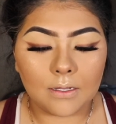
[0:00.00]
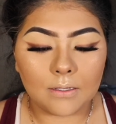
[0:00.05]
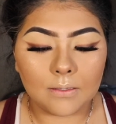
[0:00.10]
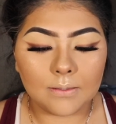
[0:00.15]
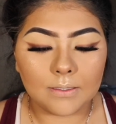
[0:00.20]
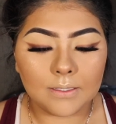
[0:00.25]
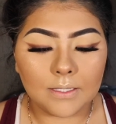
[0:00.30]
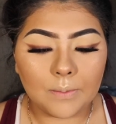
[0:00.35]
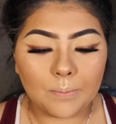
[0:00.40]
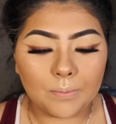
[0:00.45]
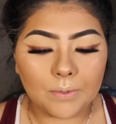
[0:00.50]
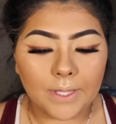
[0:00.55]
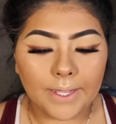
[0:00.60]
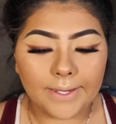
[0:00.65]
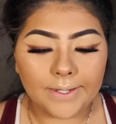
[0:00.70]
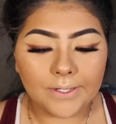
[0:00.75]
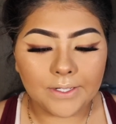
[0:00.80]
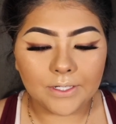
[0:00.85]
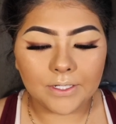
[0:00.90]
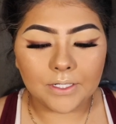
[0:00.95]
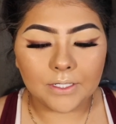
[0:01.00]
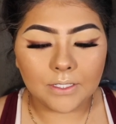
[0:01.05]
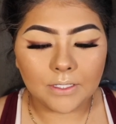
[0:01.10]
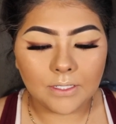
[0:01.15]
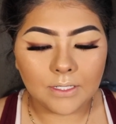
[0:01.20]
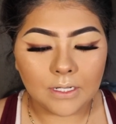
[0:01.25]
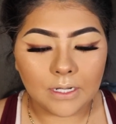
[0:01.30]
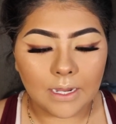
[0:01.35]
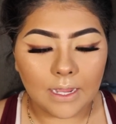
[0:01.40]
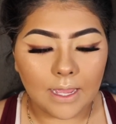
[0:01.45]
lip liner,
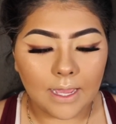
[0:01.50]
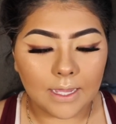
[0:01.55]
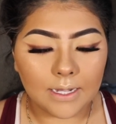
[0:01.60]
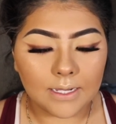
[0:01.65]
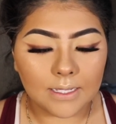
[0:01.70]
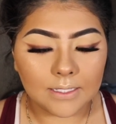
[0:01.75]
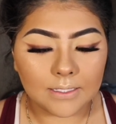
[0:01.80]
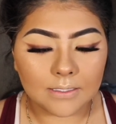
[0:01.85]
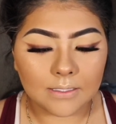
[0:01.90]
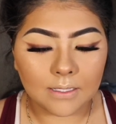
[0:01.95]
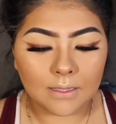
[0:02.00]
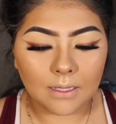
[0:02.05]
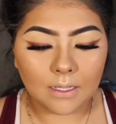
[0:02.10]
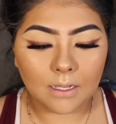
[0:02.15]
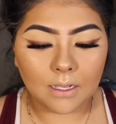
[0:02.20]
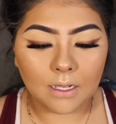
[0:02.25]
and it's in the